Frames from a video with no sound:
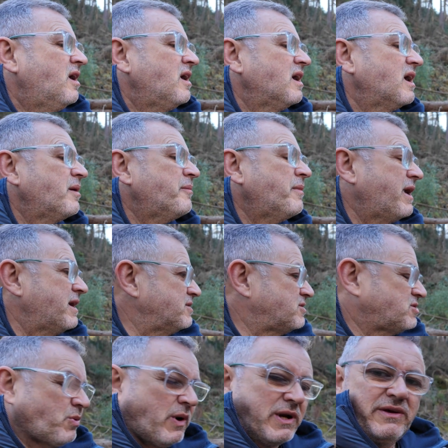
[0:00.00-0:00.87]
I am at
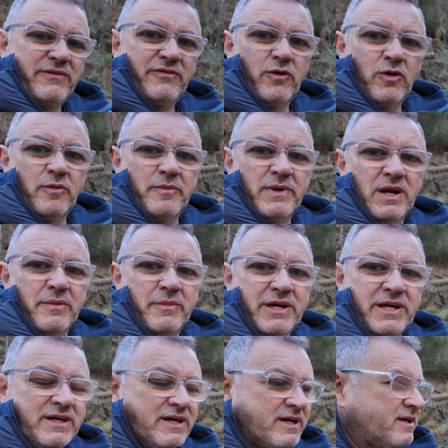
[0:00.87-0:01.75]

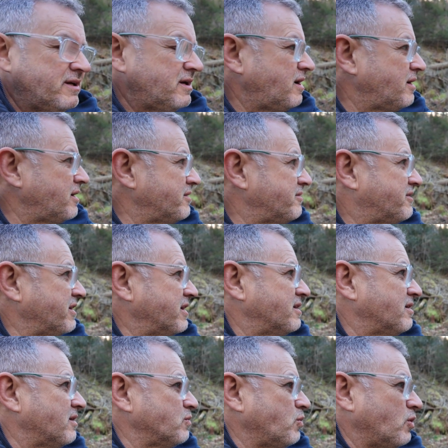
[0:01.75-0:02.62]
24mm. I don't
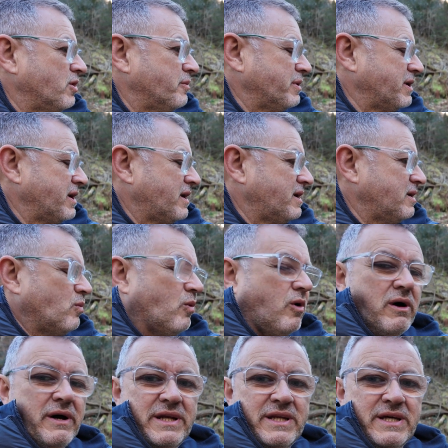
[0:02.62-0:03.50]
think I'd want to be any
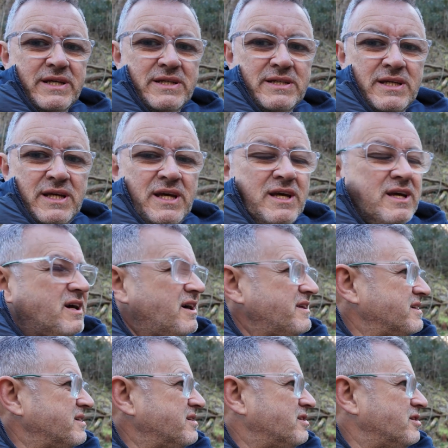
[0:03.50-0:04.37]
wider.
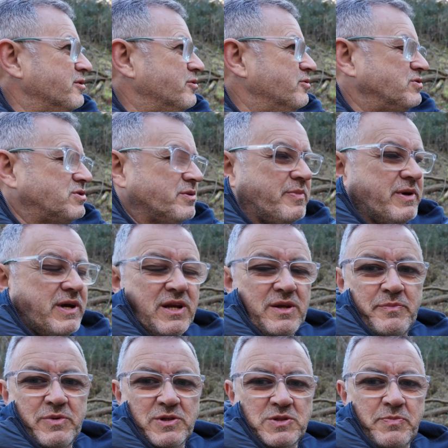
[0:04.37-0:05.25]
I think you'd lose a bit of
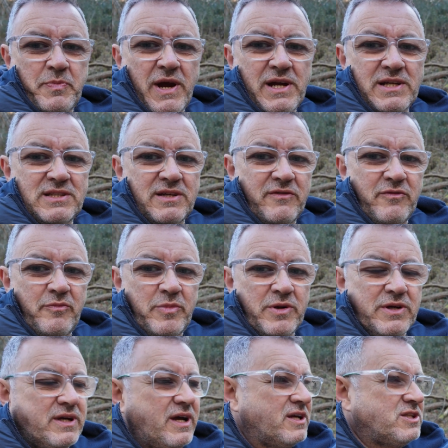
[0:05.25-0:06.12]
the perspective.
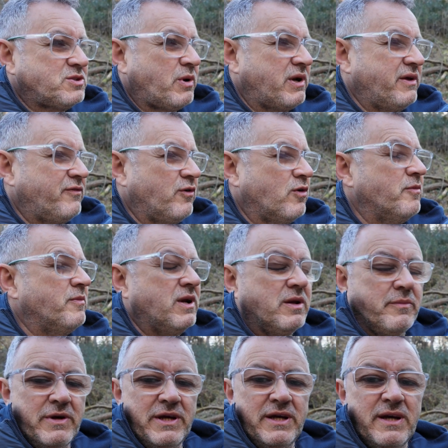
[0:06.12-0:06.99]
But yeah,
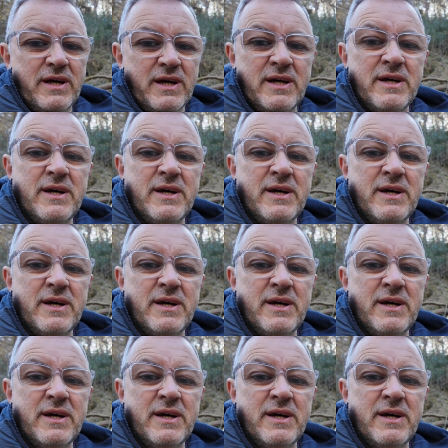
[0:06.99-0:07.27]
24mm